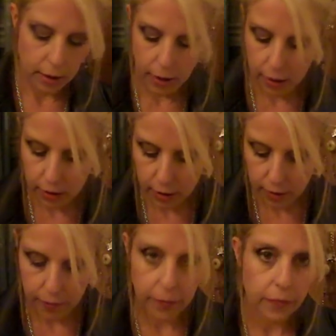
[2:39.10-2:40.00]
and
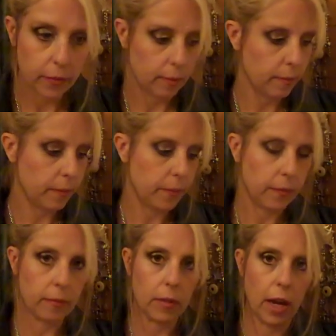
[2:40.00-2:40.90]

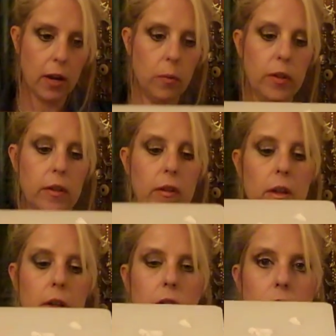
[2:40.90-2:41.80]
I hope this is
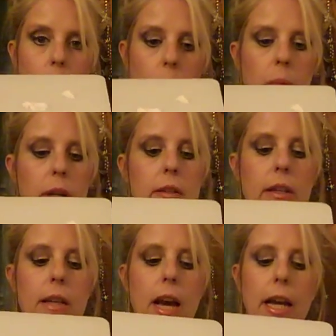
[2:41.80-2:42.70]
gonna show up, but it's a
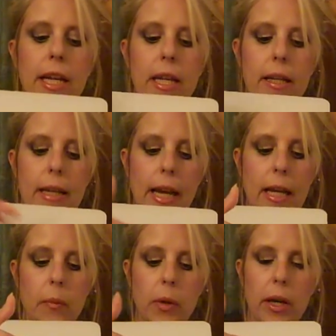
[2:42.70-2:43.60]
tiny
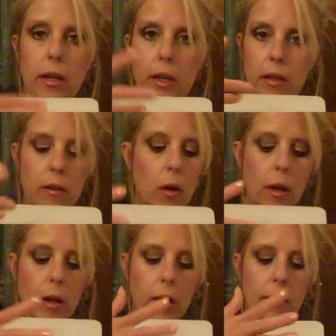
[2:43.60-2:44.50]
bit. It's
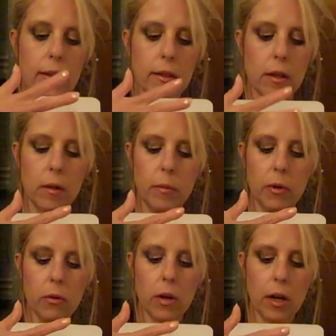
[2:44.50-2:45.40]
because it's a
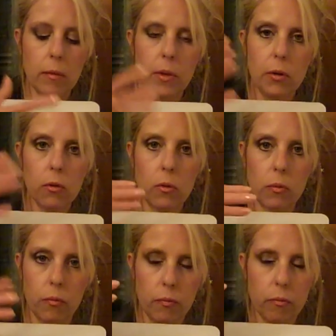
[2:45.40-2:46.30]
mineral
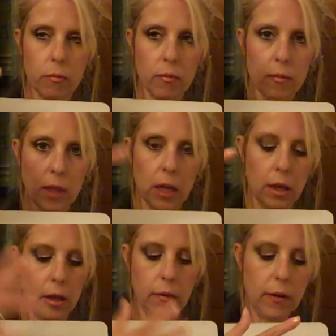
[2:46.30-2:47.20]

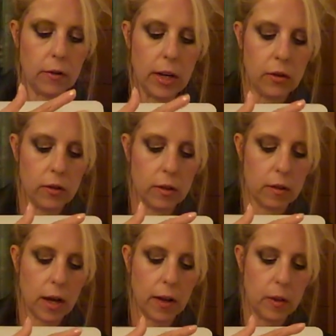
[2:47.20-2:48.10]
foundations is
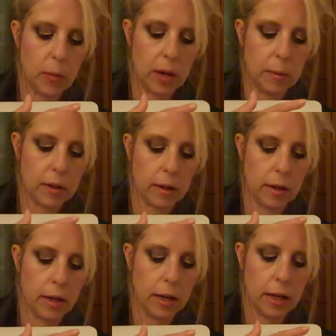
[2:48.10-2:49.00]
highly pigmented,
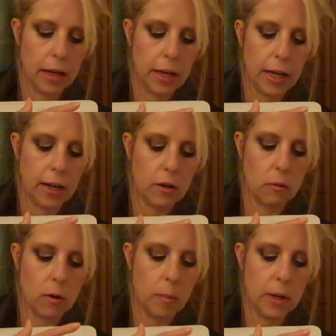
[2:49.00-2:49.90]
and you
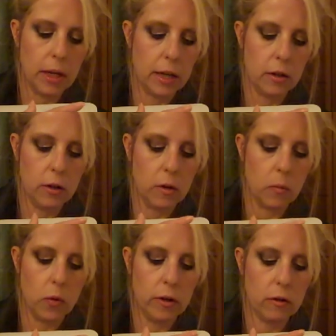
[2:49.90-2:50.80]
rub it into your
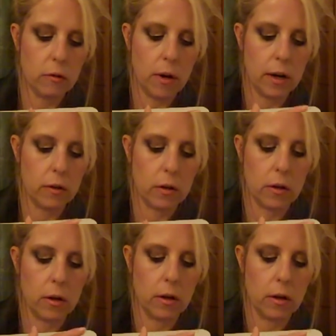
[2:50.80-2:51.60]
moisturizer,